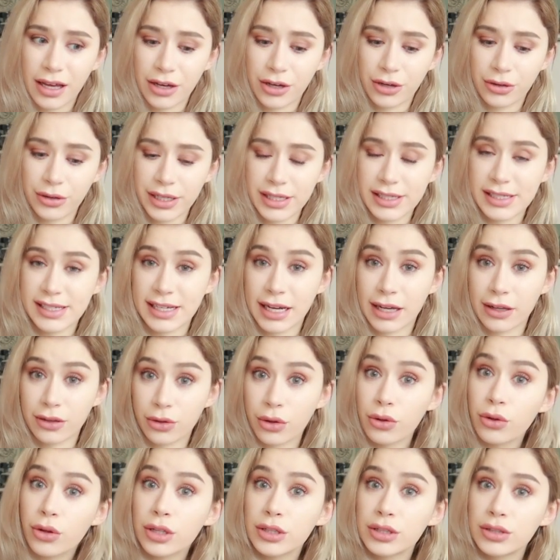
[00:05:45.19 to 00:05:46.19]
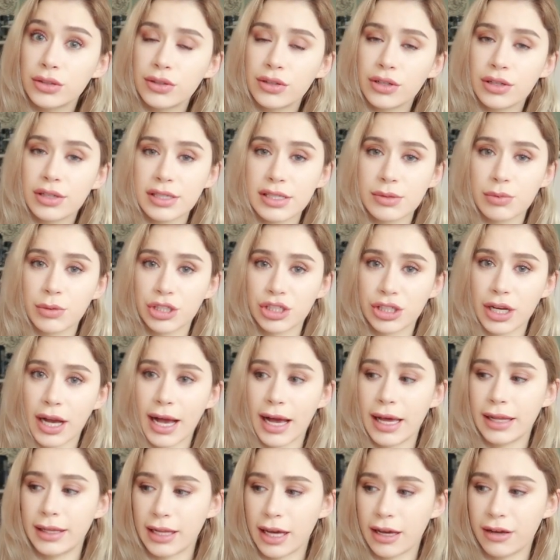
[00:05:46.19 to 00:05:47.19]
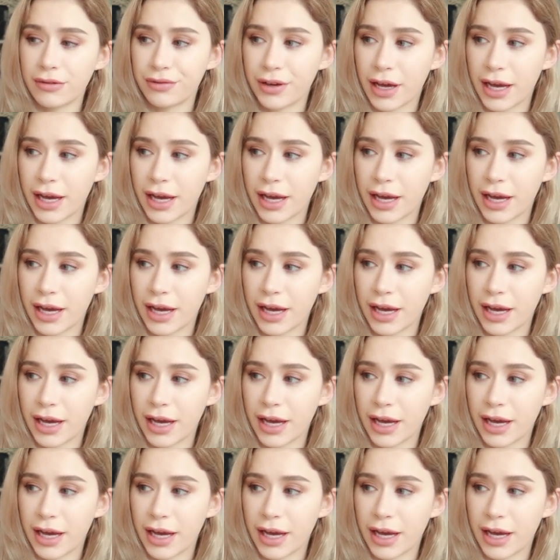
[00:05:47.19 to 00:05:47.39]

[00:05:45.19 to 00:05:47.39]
Korean style cold noodles, which I love.